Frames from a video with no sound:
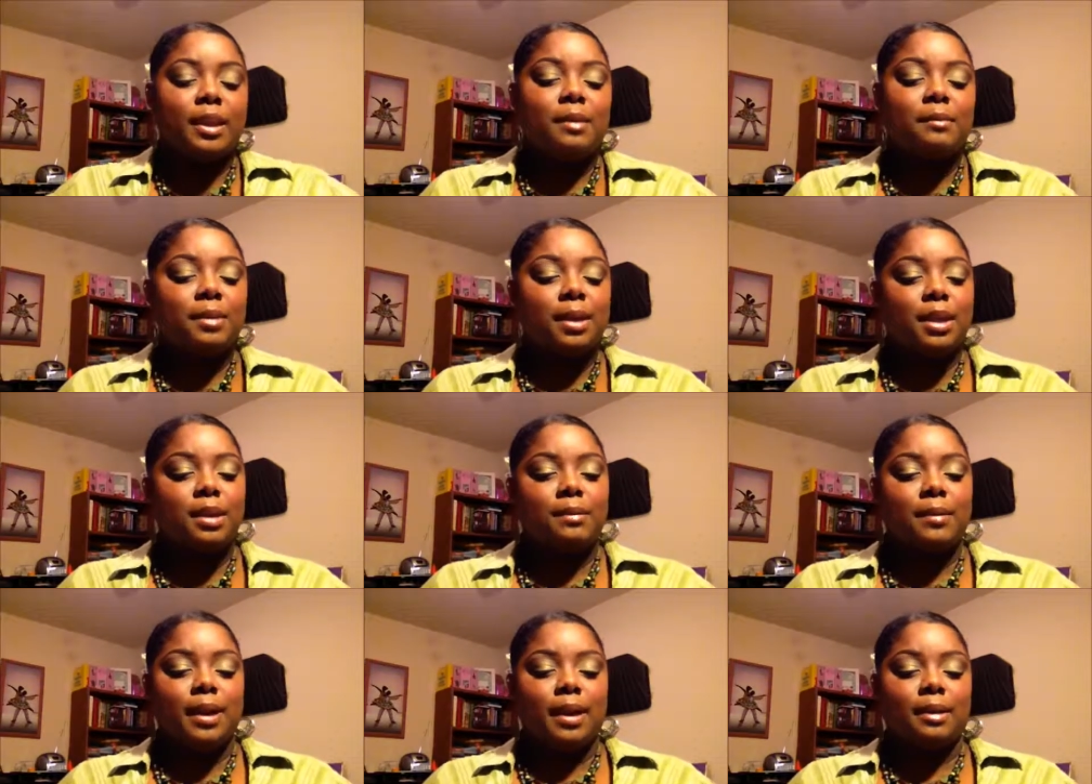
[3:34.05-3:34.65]
But
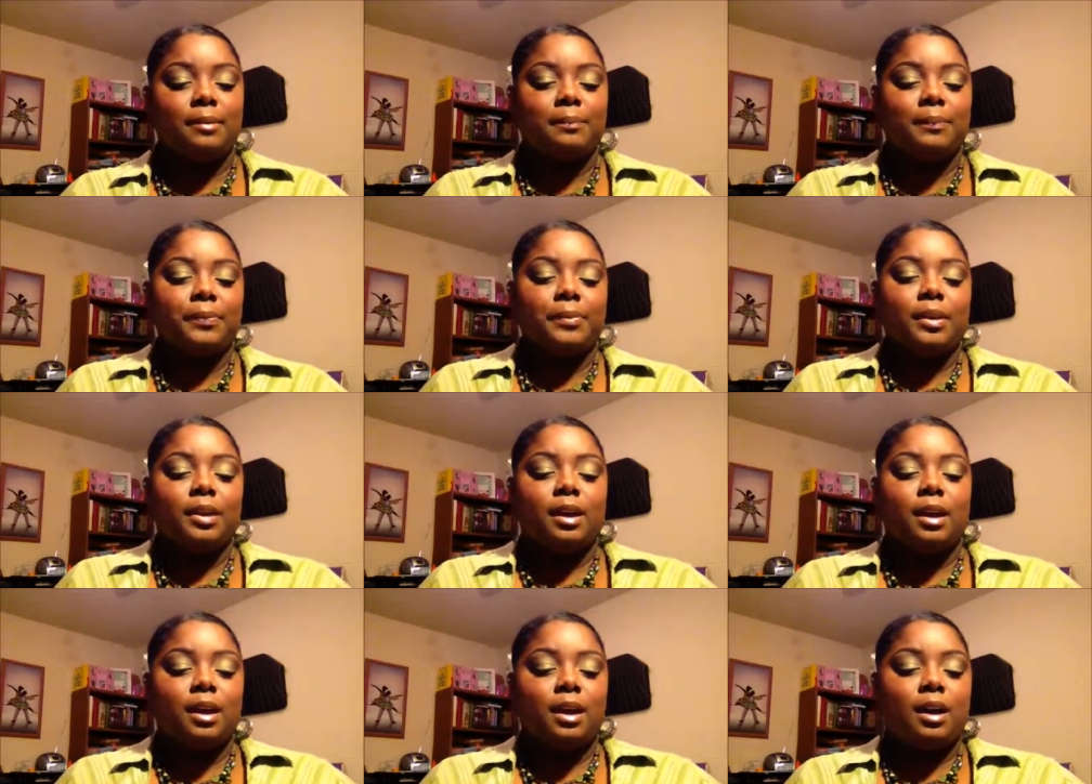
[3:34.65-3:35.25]
anyway,
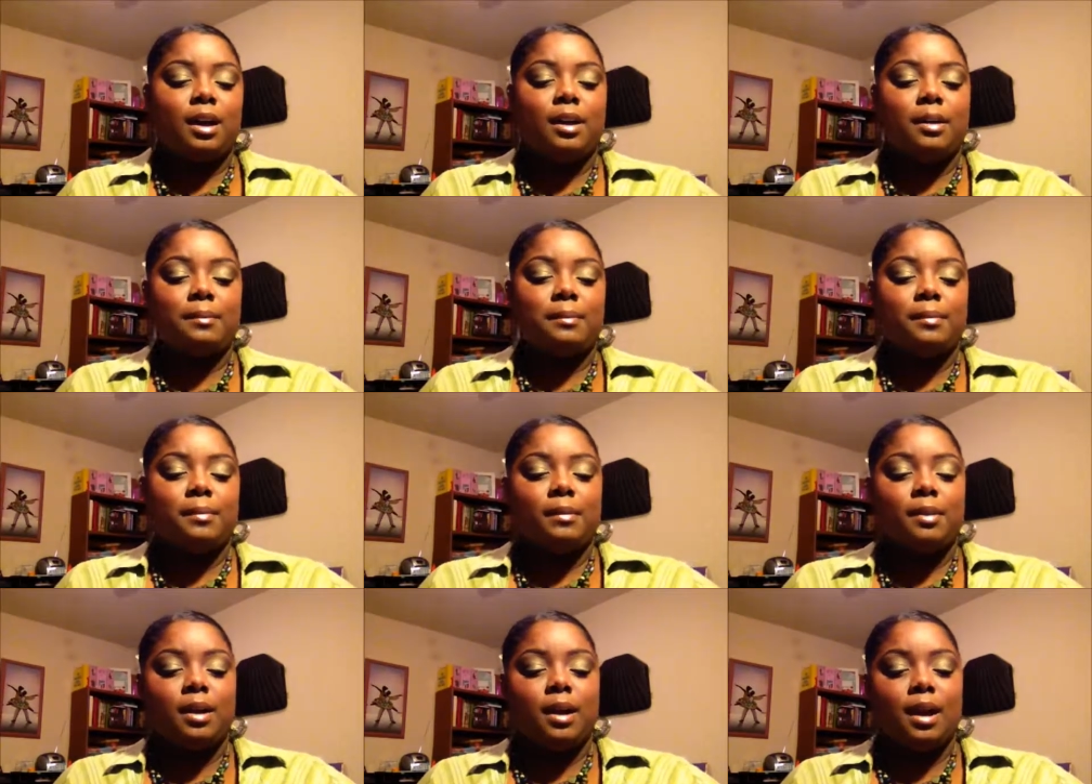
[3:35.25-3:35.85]
I
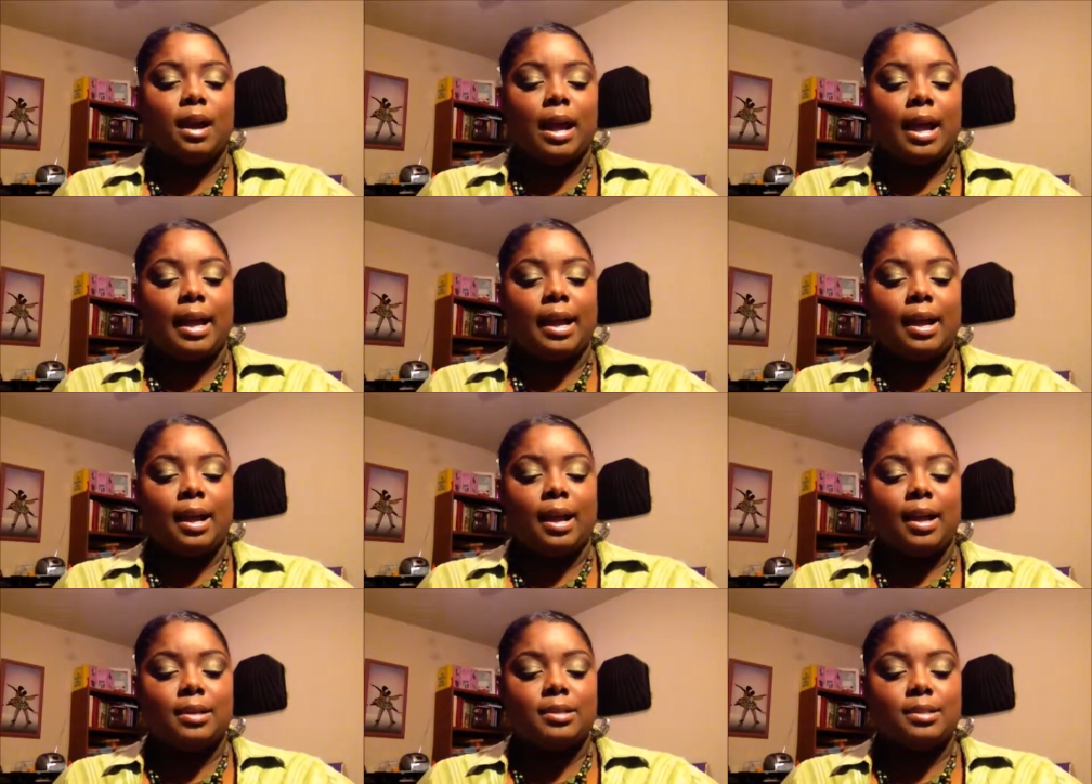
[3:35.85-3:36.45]

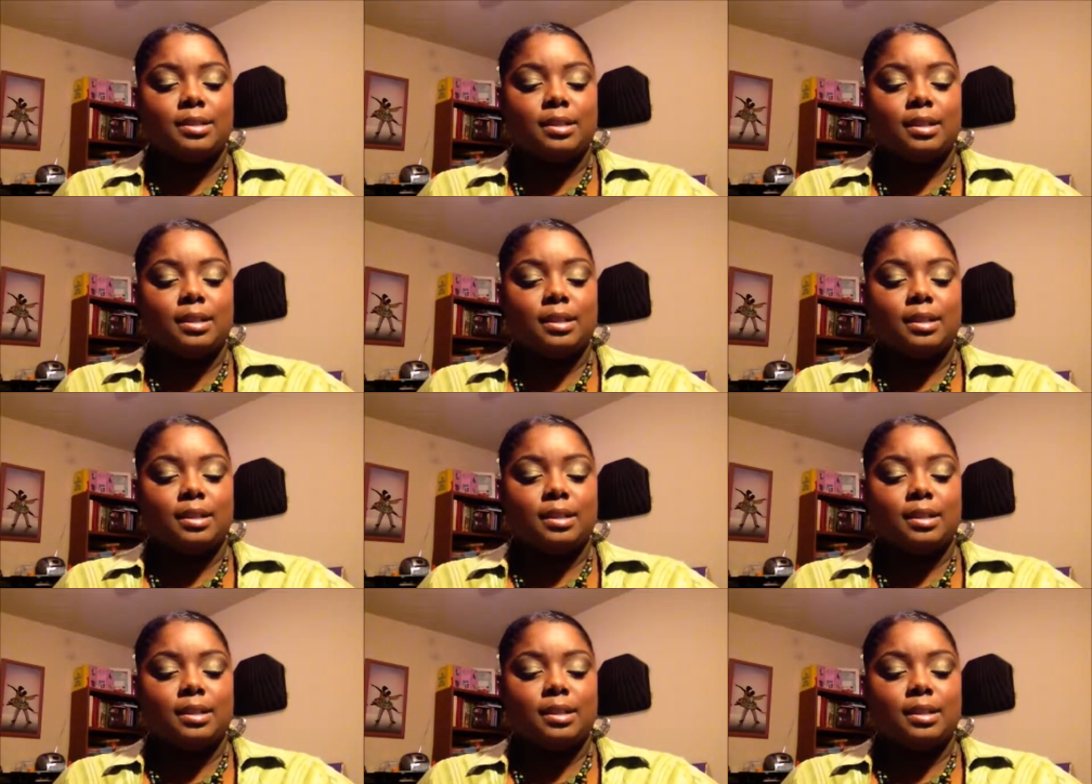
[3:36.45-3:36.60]
got